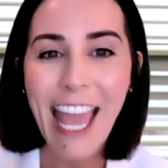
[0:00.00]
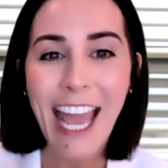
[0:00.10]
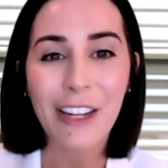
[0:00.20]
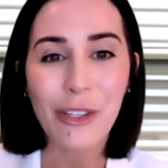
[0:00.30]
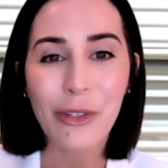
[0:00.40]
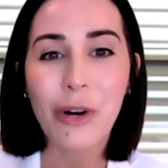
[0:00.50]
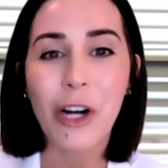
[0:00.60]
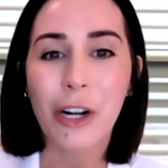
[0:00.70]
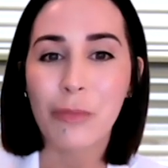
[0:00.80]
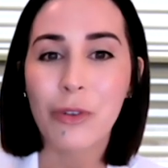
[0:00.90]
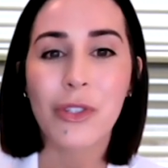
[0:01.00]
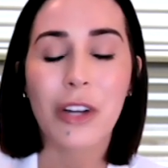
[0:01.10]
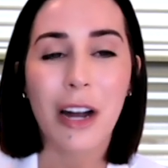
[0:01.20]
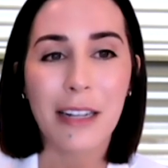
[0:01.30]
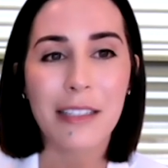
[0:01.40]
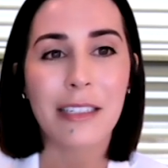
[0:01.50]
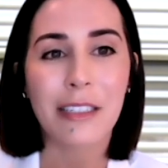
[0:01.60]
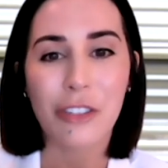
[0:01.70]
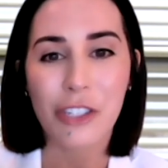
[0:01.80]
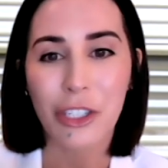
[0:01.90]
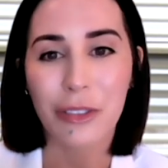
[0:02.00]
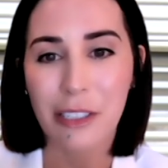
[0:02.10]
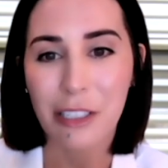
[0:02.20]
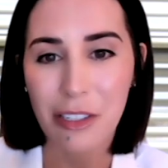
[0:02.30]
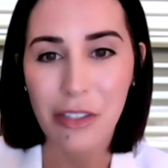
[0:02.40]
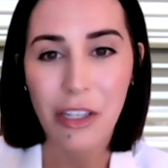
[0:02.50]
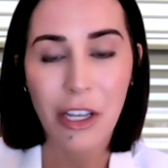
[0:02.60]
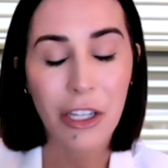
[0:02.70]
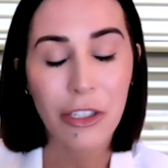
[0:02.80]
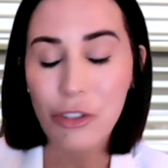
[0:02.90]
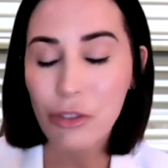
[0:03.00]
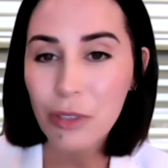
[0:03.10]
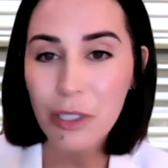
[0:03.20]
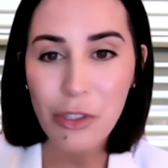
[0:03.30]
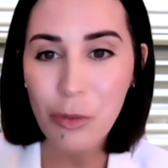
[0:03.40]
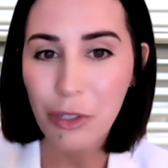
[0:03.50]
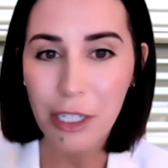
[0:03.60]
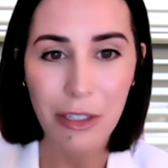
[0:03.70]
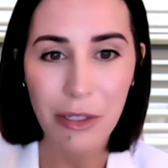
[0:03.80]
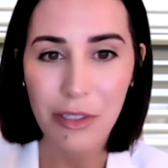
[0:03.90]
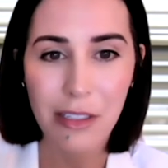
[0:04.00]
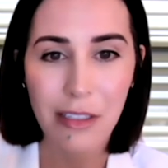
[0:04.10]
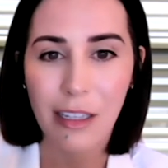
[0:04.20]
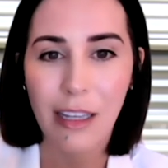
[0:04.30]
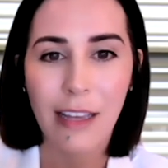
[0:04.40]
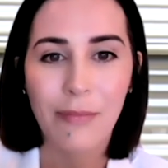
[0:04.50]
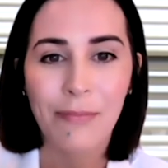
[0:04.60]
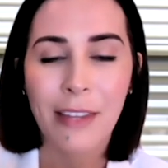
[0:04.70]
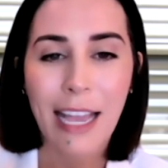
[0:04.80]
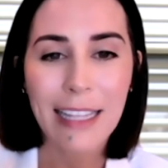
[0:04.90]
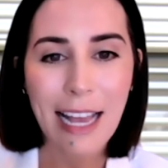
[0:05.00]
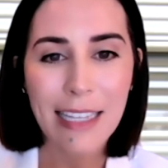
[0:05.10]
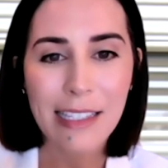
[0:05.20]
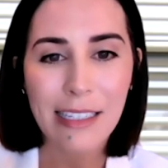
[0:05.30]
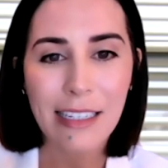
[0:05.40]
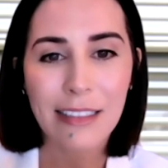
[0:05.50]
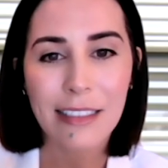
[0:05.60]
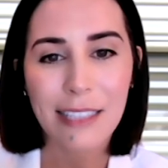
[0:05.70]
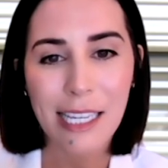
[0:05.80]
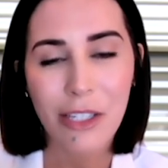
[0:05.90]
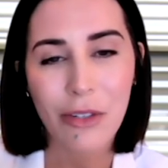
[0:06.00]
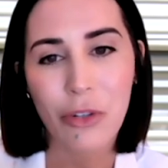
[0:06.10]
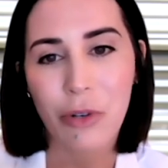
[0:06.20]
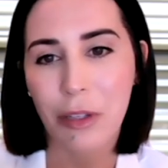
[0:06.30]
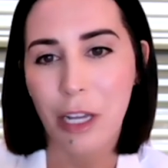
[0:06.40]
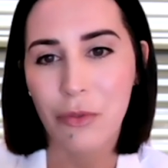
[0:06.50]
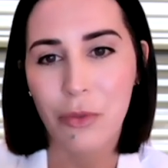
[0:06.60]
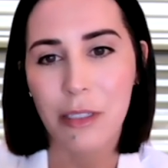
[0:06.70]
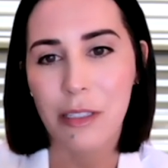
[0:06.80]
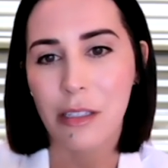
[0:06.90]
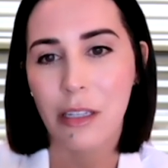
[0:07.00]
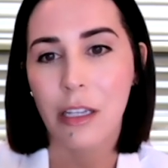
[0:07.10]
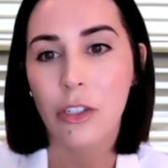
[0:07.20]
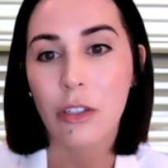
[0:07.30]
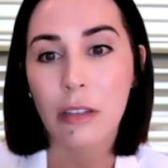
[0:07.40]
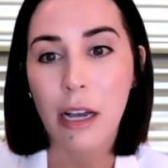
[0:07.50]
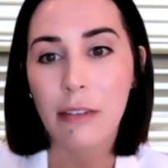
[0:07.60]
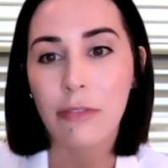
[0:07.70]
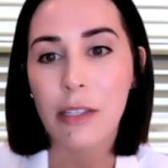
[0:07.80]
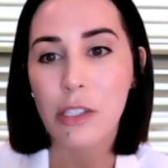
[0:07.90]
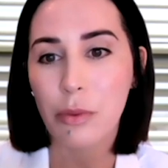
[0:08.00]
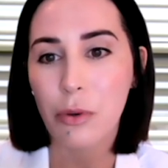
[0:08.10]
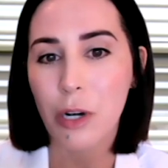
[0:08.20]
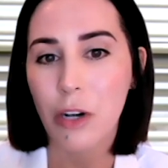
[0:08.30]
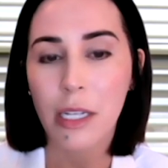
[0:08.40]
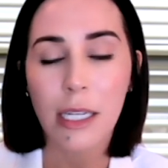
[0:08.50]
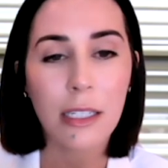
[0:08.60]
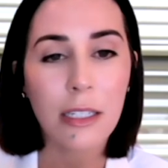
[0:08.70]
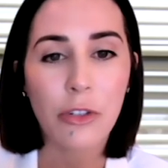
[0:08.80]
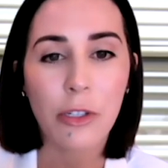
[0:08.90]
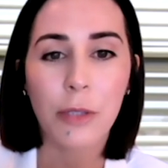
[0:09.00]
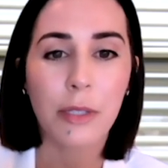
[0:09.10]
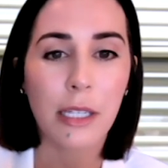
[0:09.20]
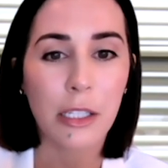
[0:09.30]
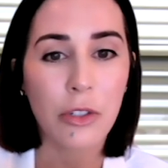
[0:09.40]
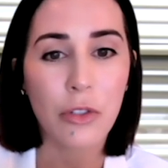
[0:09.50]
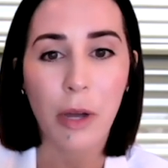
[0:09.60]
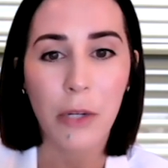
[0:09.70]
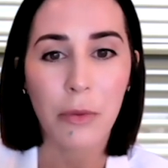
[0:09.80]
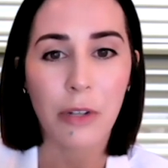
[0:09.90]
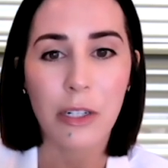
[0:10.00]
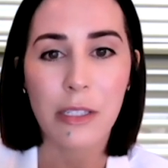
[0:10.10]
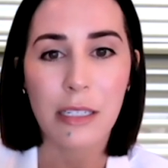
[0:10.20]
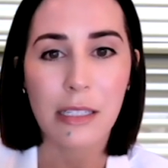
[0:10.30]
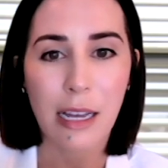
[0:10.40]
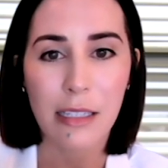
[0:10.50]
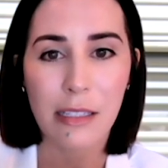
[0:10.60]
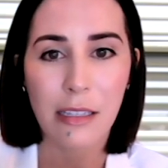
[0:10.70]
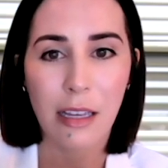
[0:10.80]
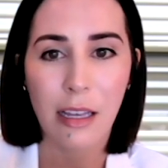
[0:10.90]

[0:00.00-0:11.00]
And you are our most constant cheerleaders. You're truly superheroes. And lastly, thank you to our loved ones. Your love and support are inextricably intertwined with our success.